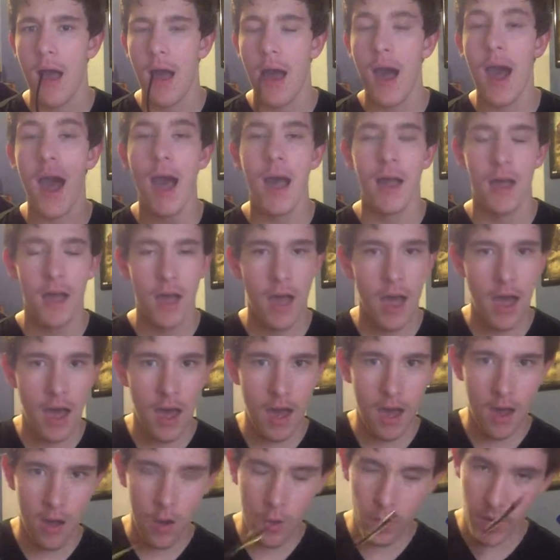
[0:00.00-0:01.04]
Ah,
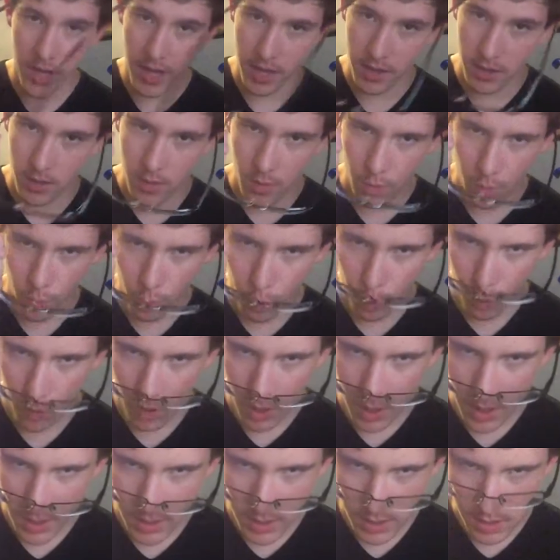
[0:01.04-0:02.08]
okay.
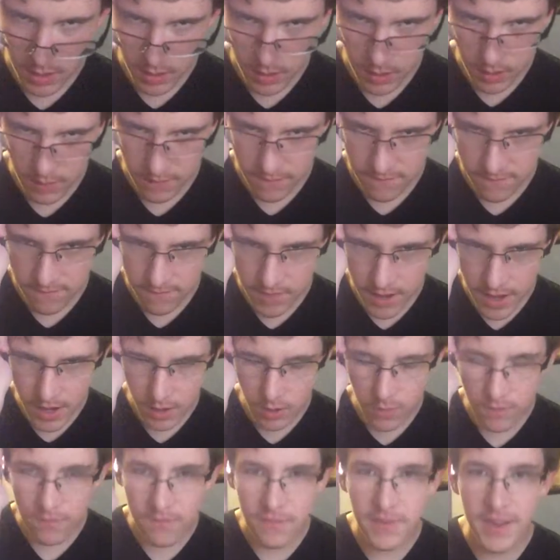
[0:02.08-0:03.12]
One
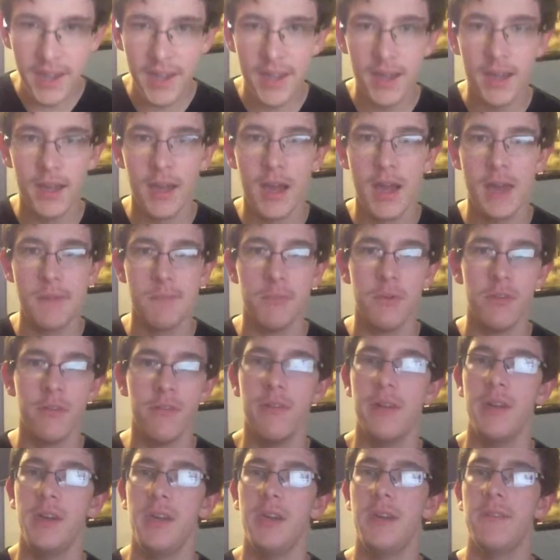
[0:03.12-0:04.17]
final thing, I
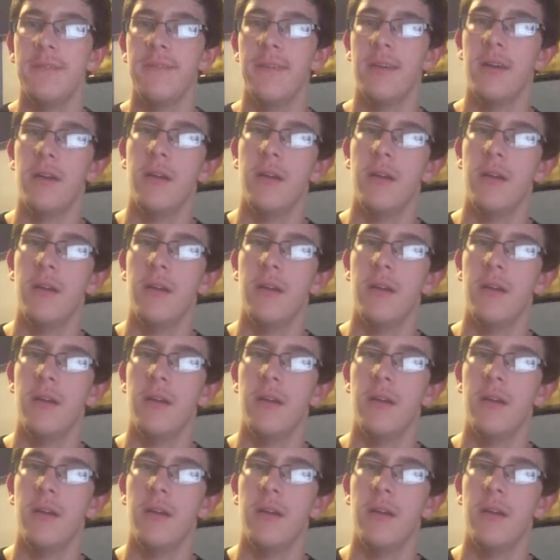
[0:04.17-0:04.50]
believe